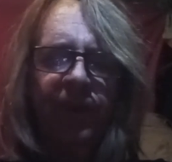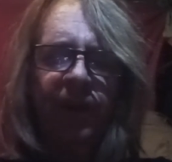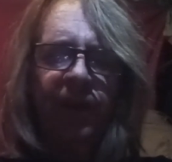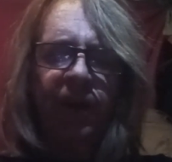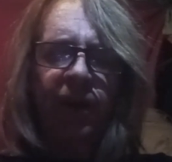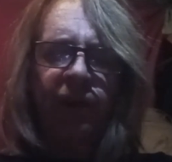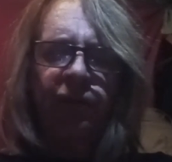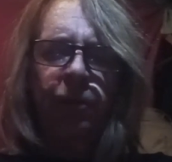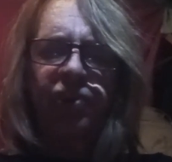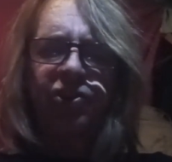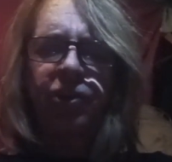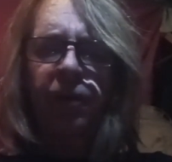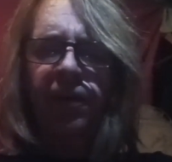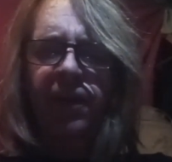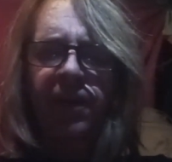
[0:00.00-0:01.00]
from which
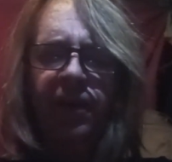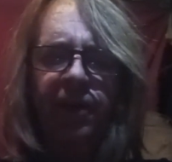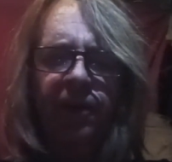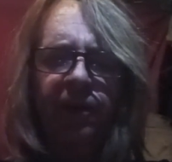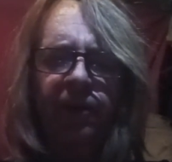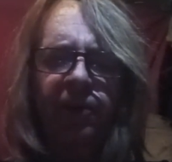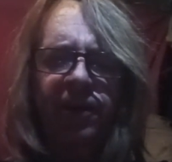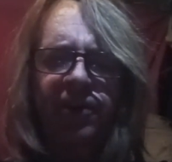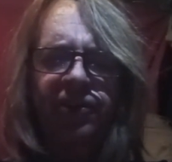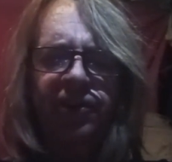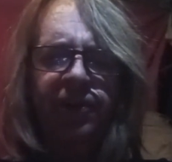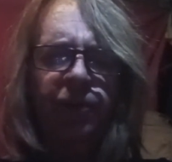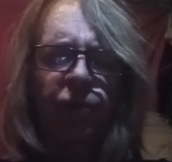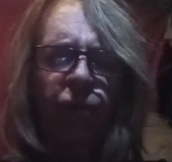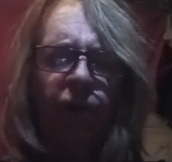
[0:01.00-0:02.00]
only the
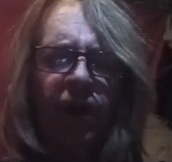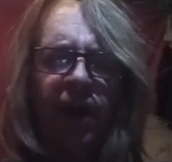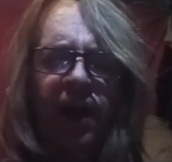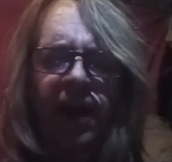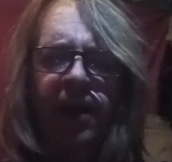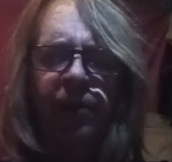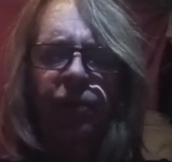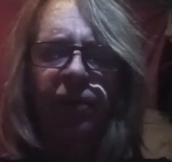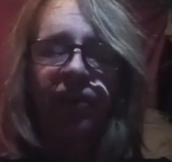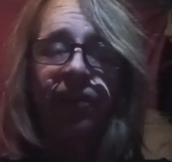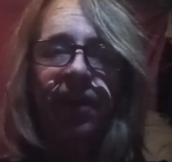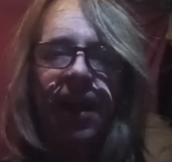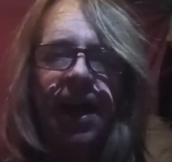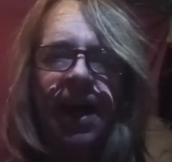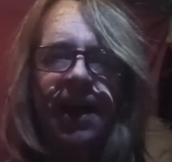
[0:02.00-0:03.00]
Grecian wine was
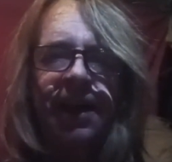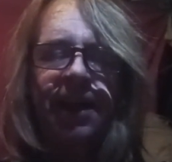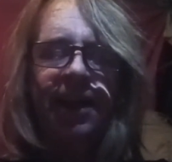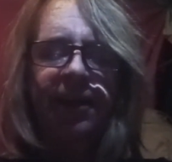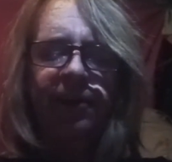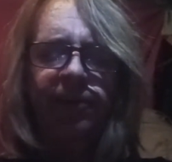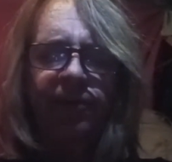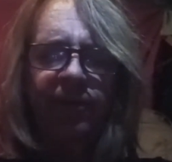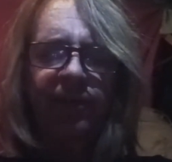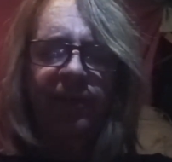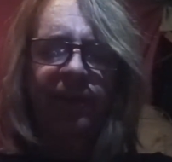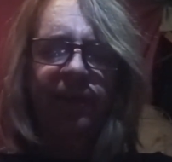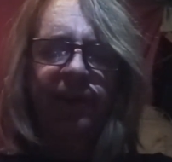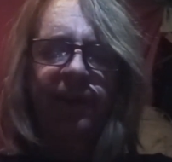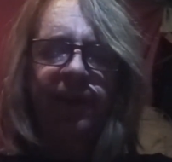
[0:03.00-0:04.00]
lacking,
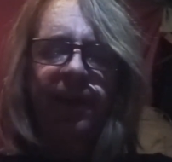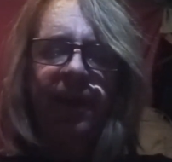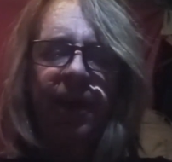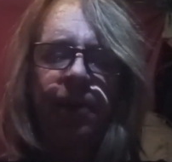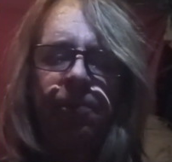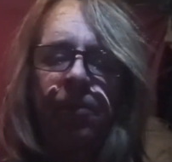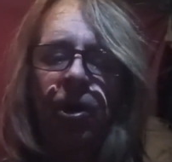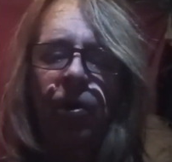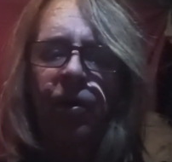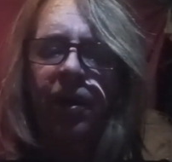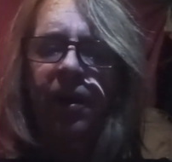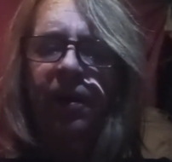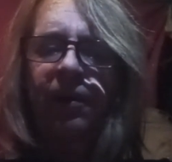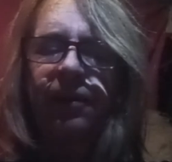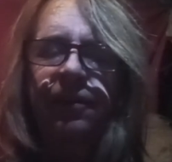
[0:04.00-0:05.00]
and
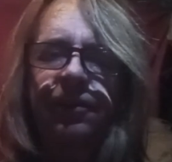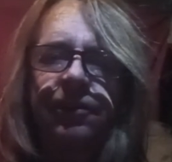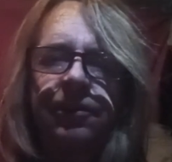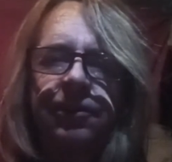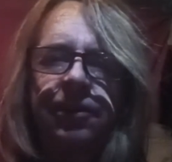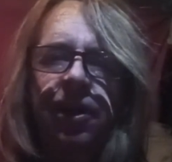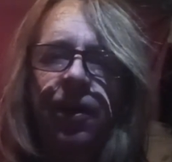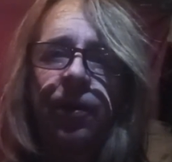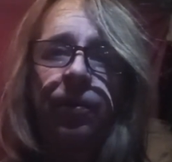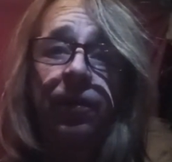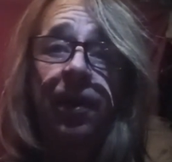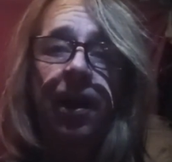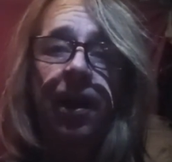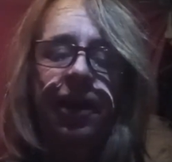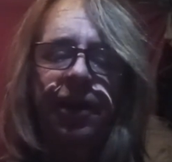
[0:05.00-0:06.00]
Mona, who,
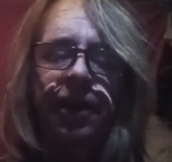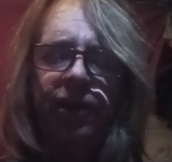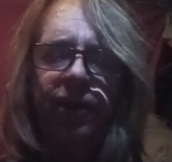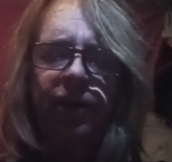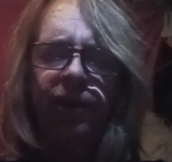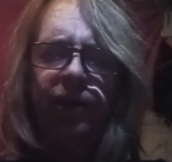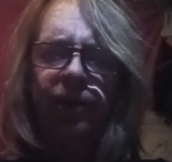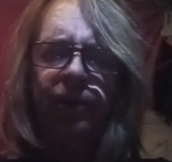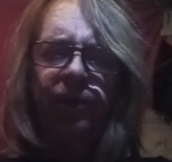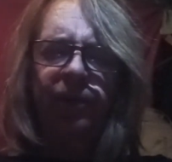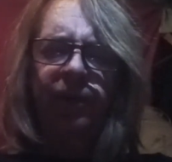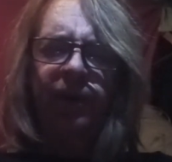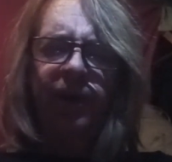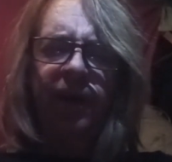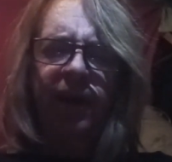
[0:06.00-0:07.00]
like Hugh,
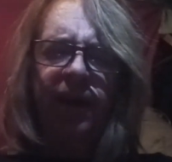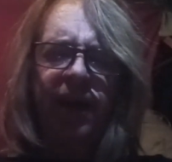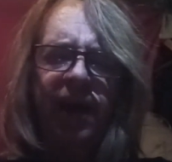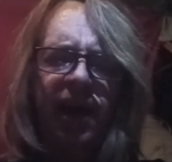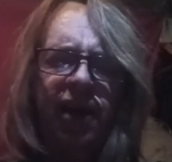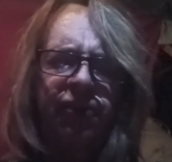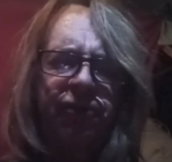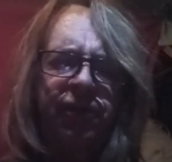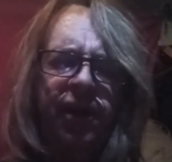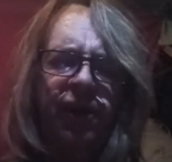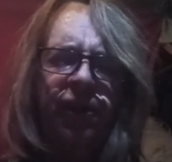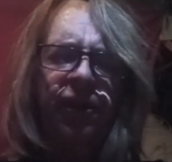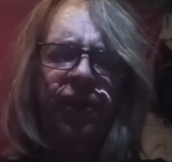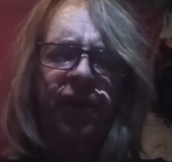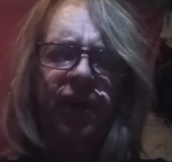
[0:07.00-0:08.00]
had
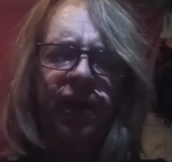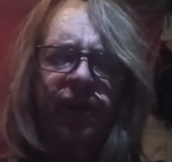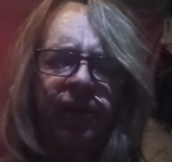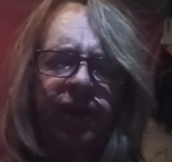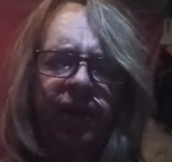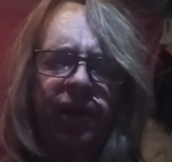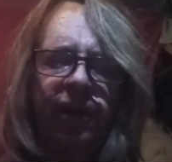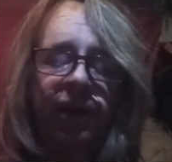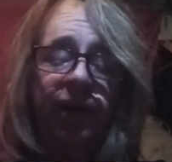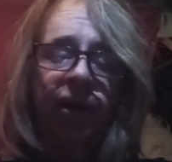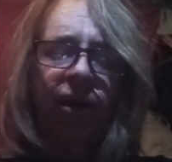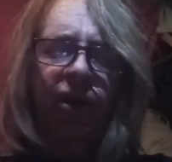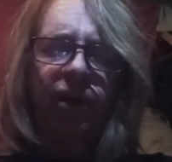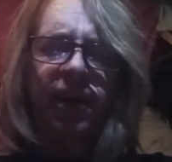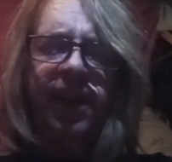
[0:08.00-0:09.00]
felt the
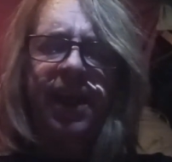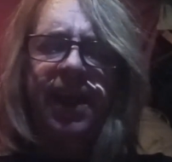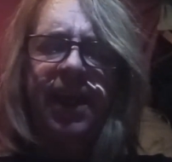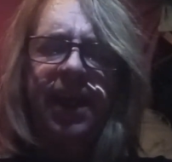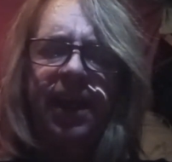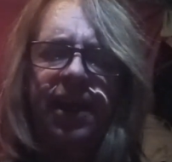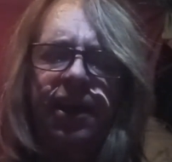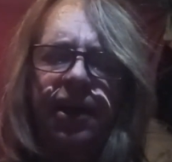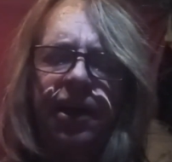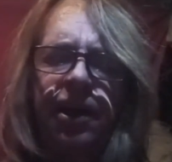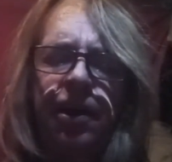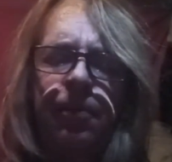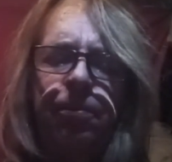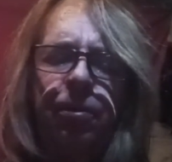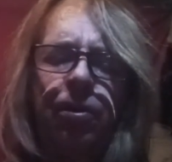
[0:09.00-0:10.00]
early heat
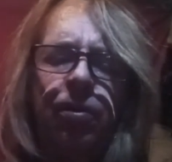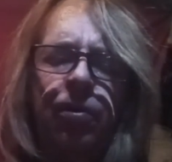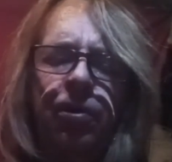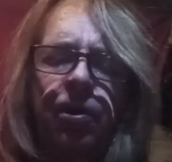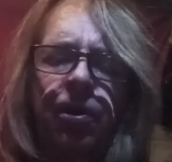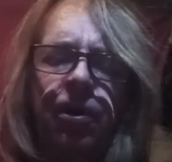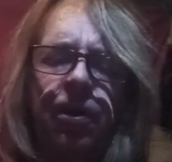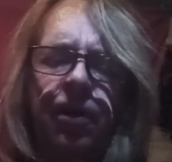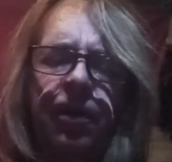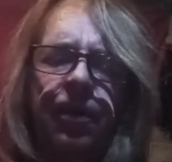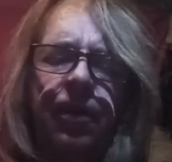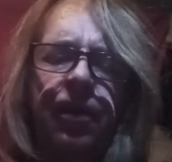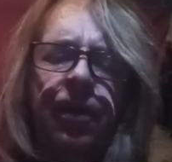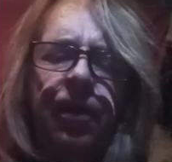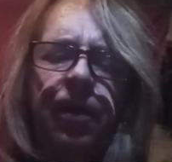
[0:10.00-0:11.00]
and put on her
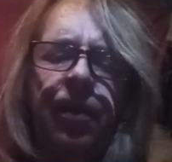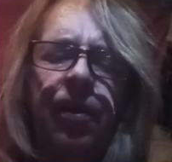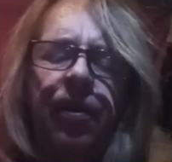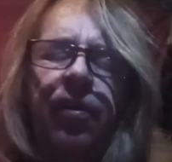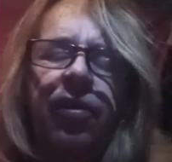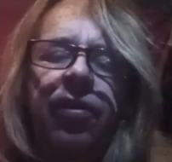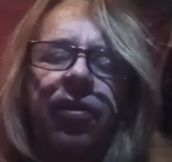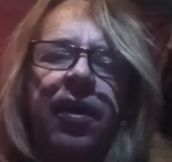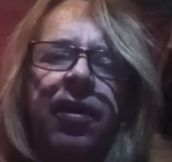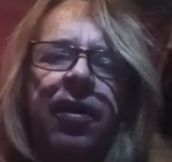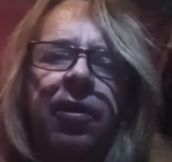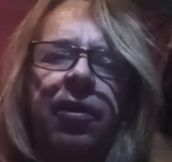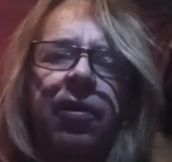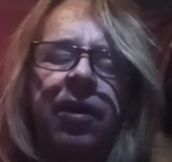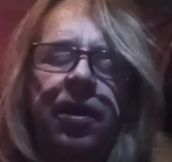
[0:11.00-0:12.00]
thin
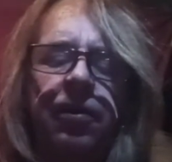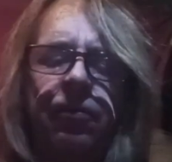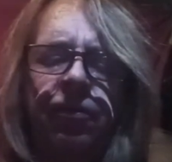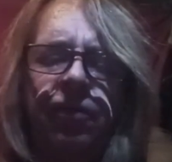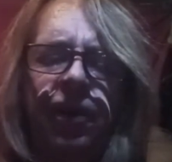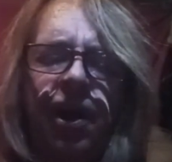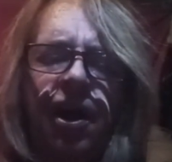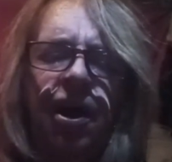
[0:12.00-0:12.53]
green frock,